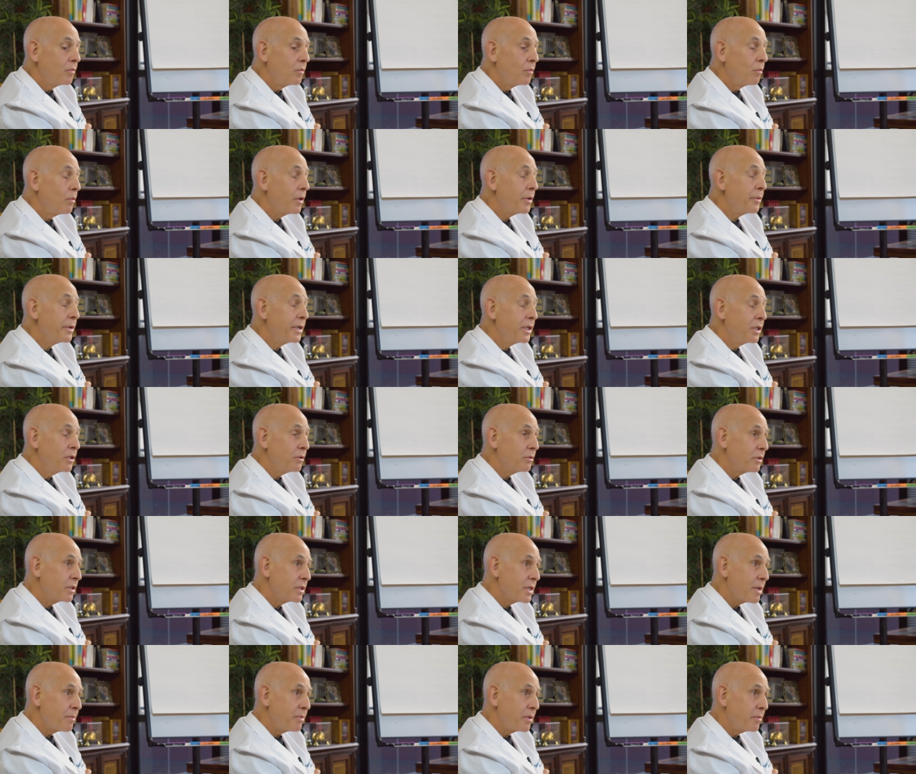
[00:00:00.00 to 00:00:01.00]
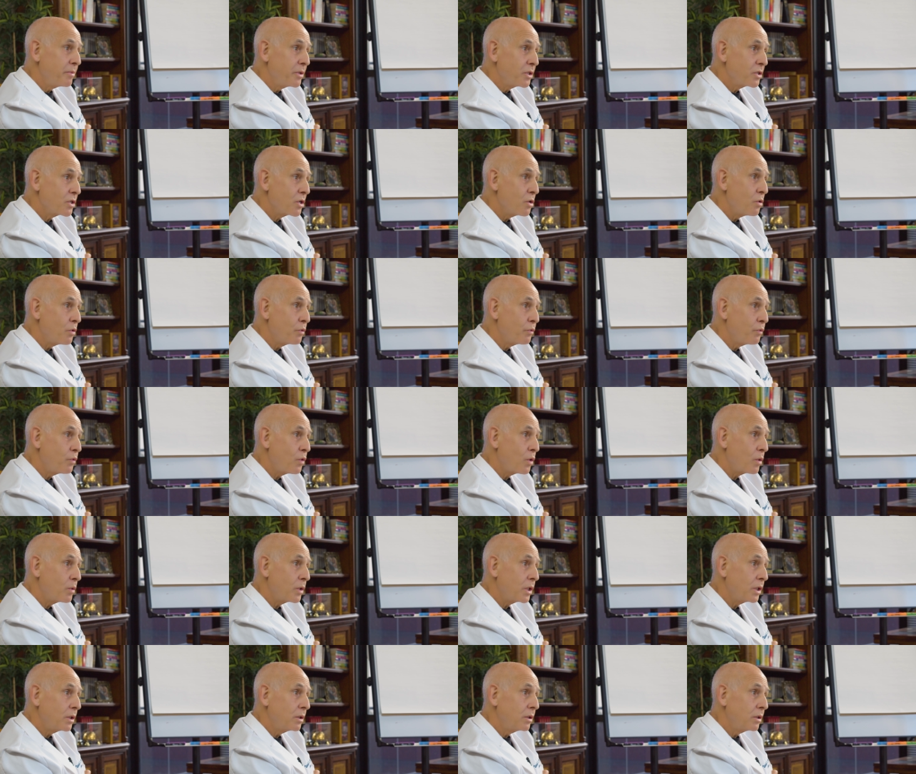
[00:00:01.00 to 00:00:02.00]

what are we going to do with supplements going forward?